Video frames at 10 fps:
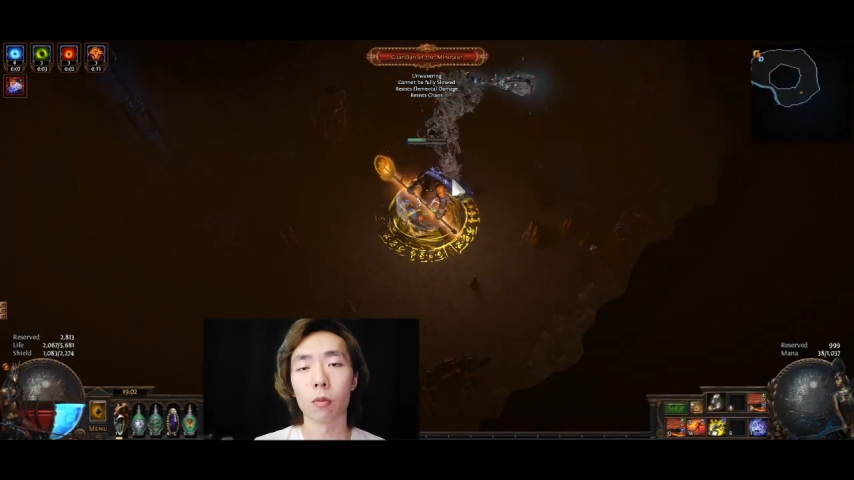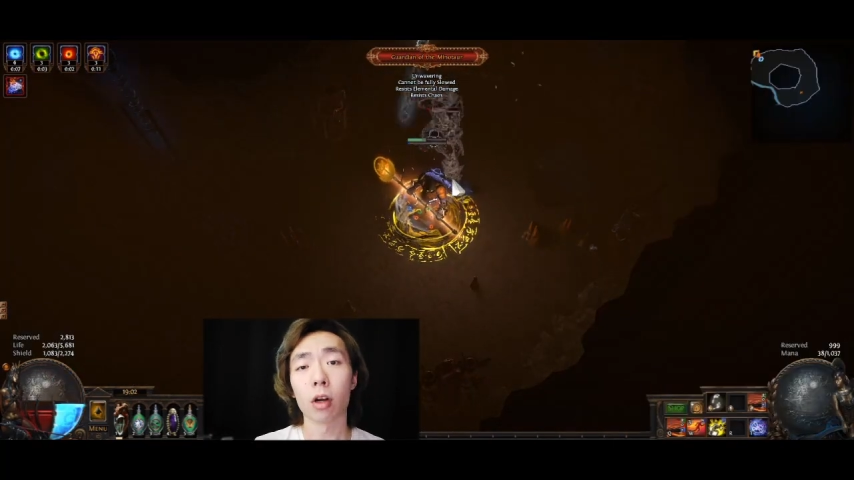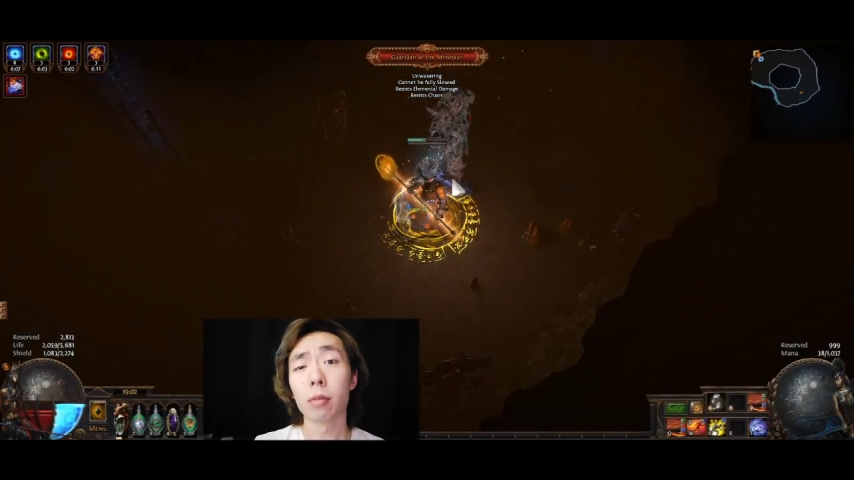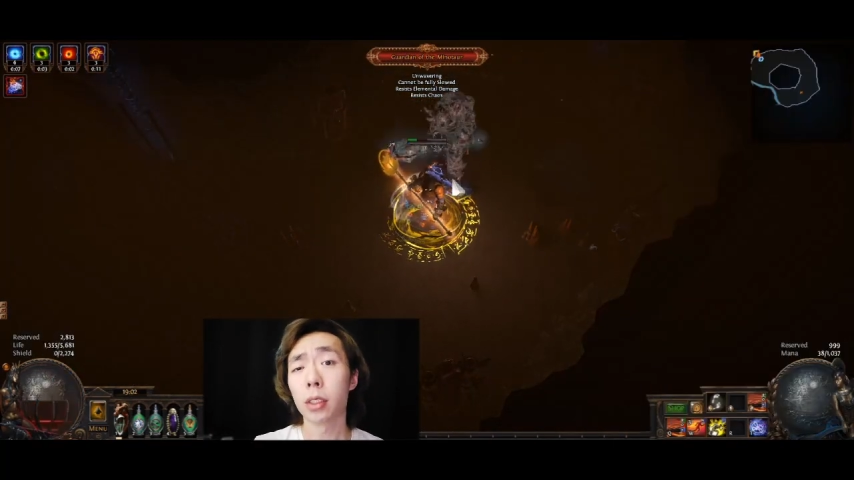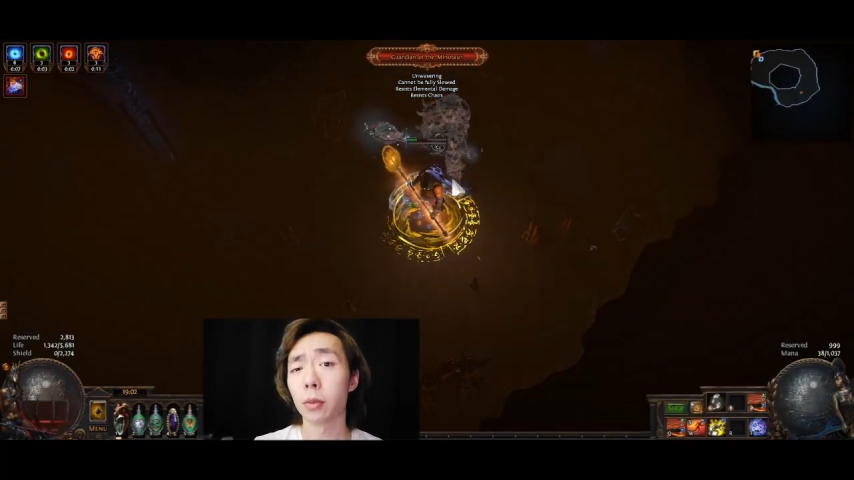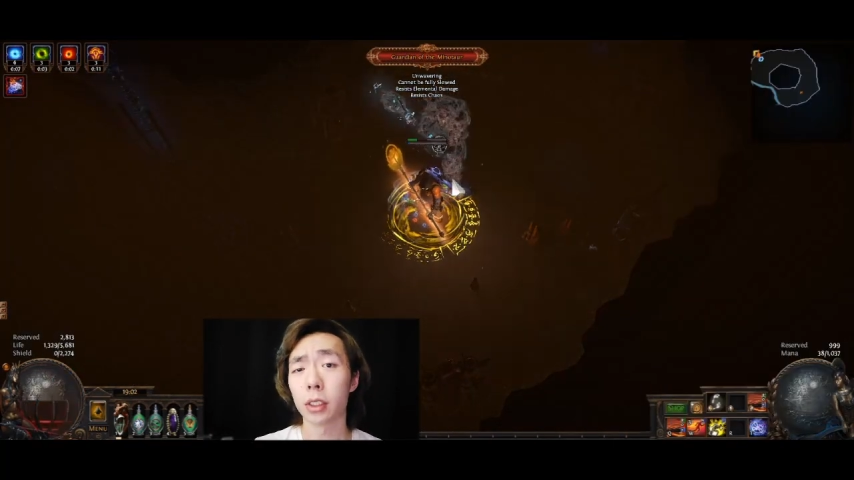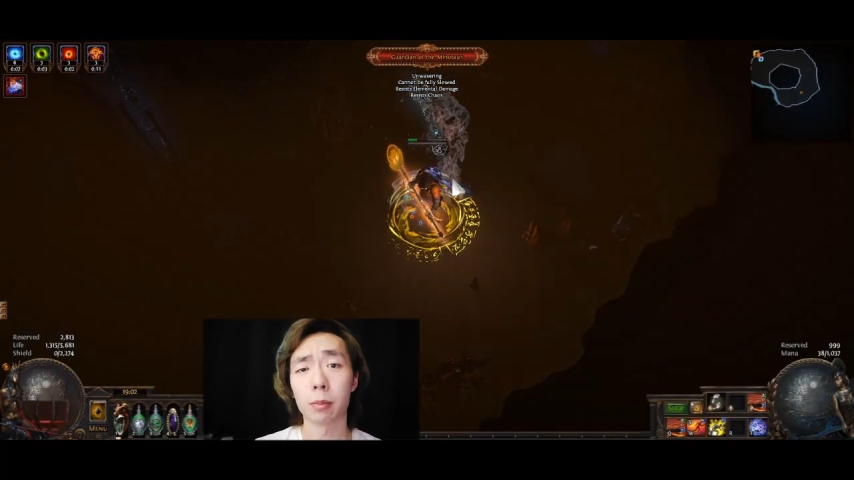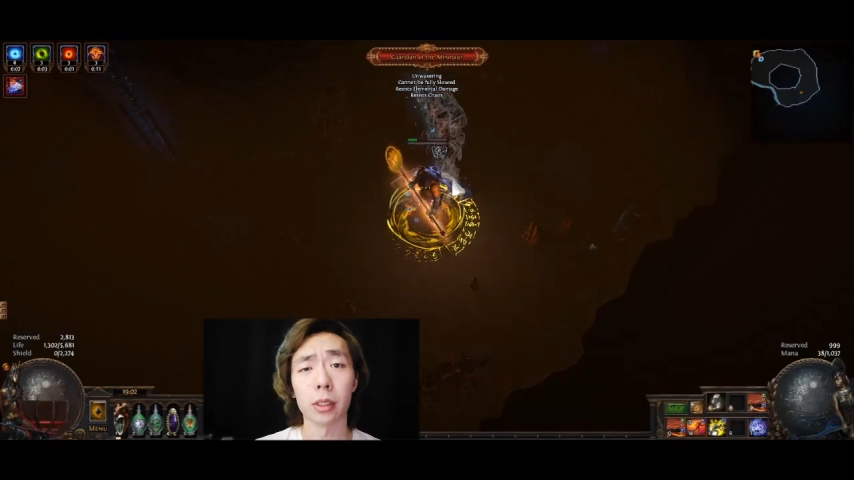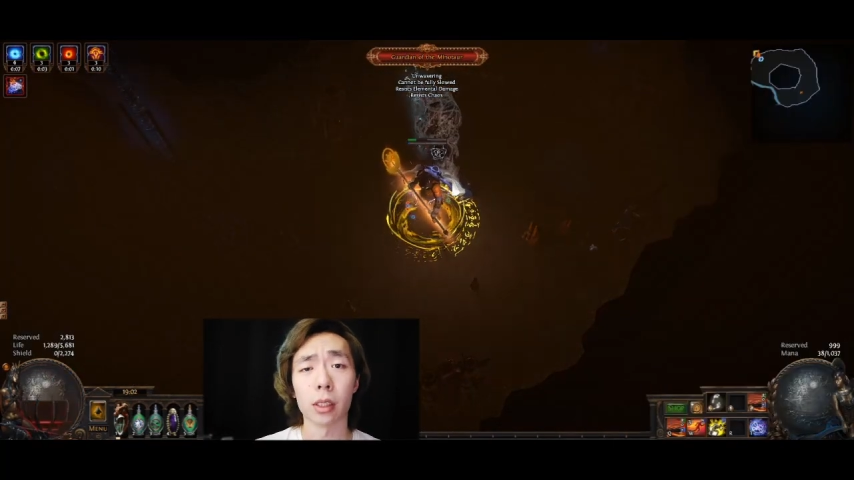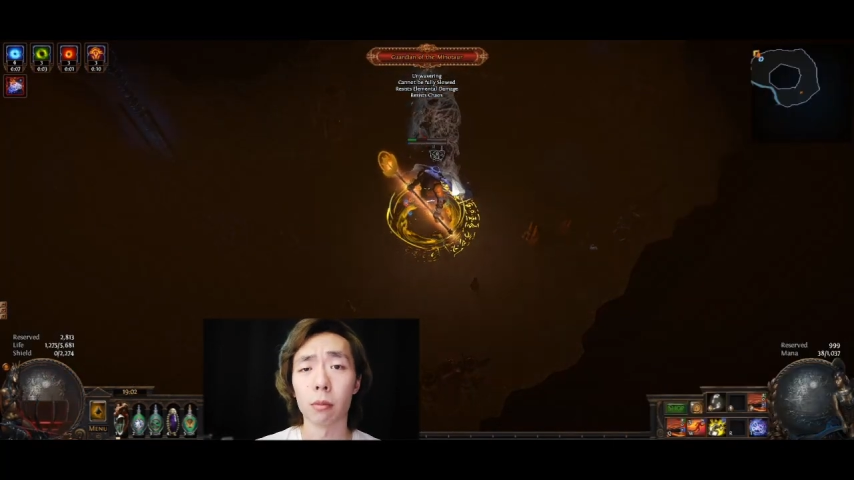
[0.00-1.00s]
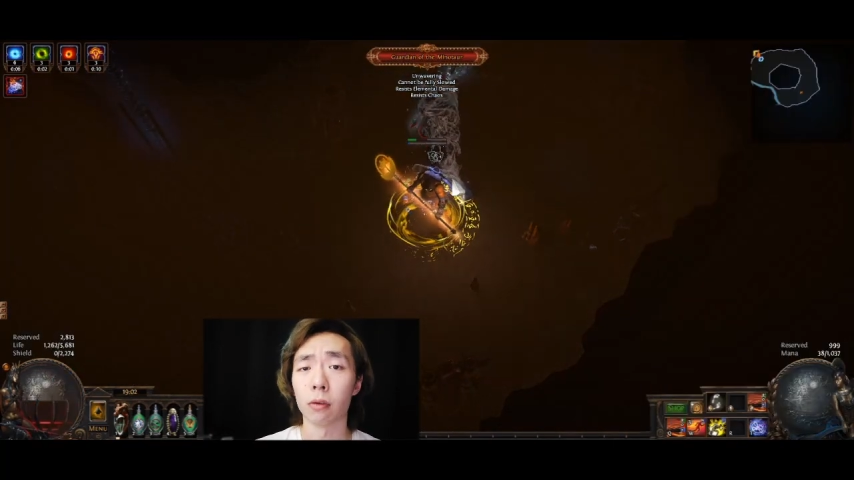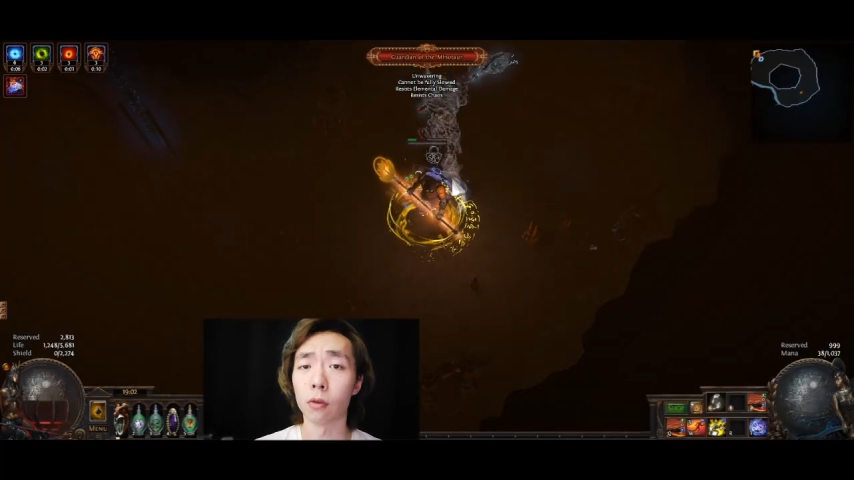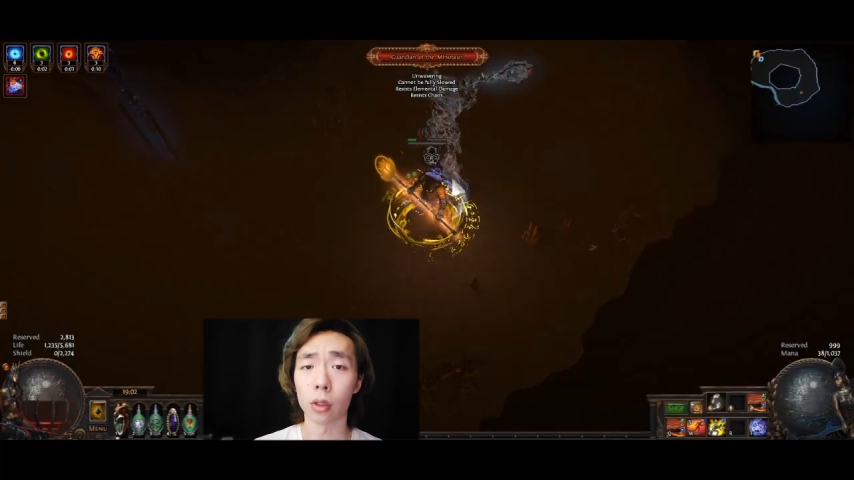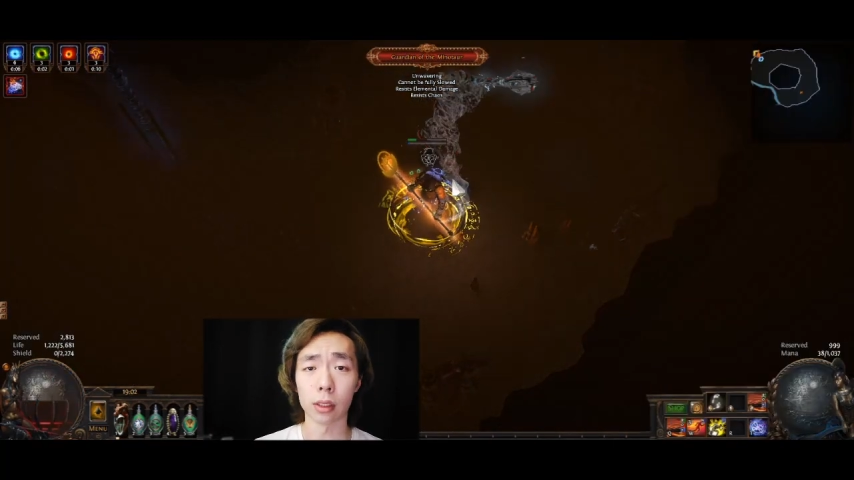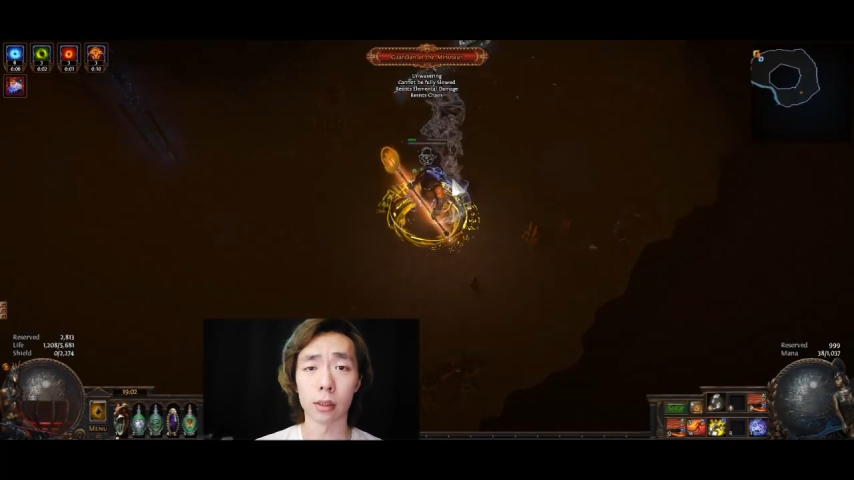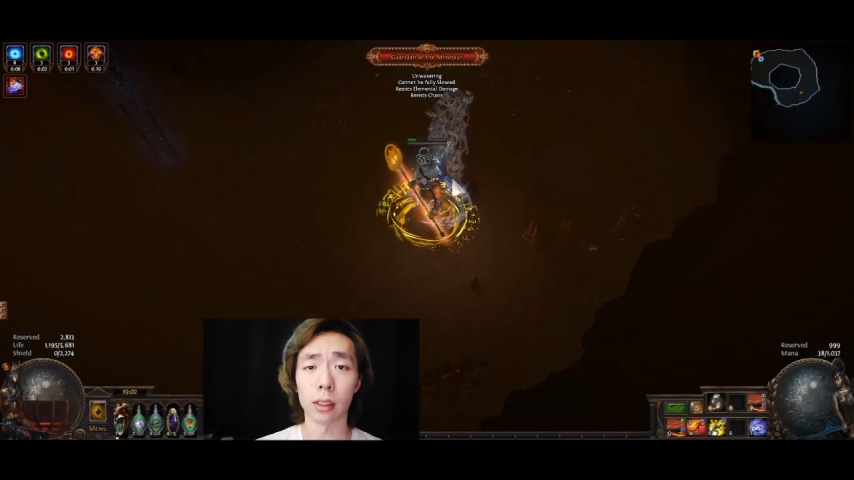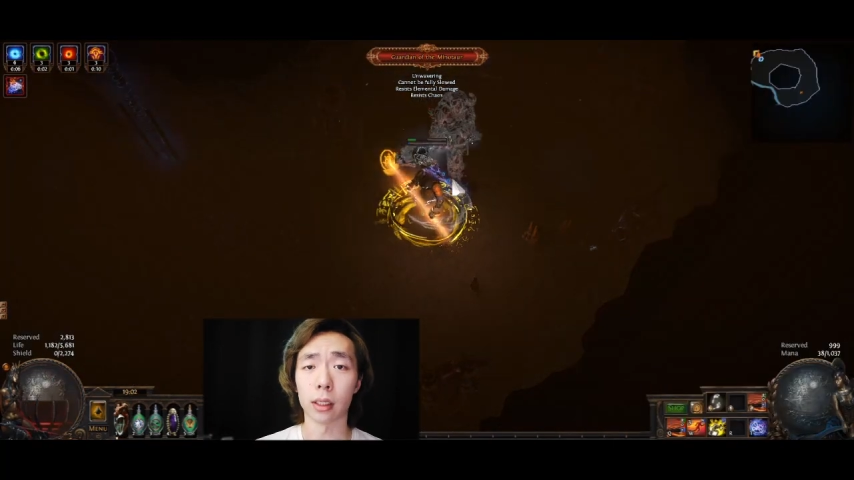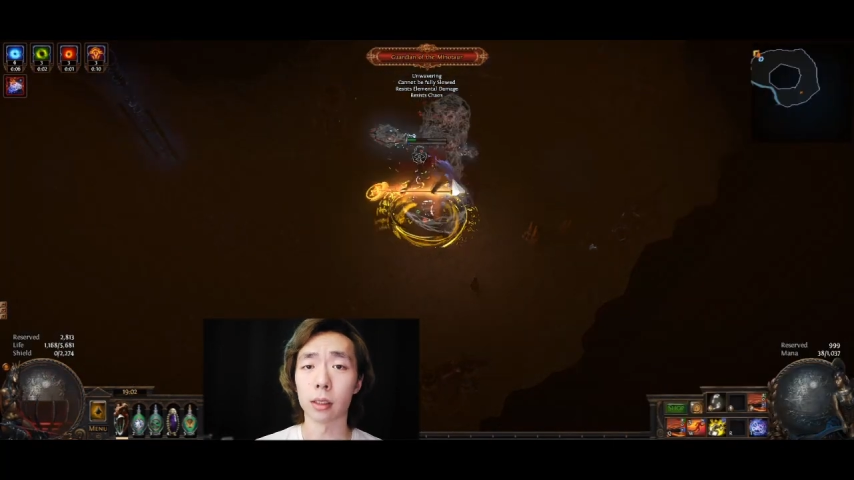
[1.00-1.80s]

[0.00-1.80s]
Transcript: What I've been doing has been done before this league,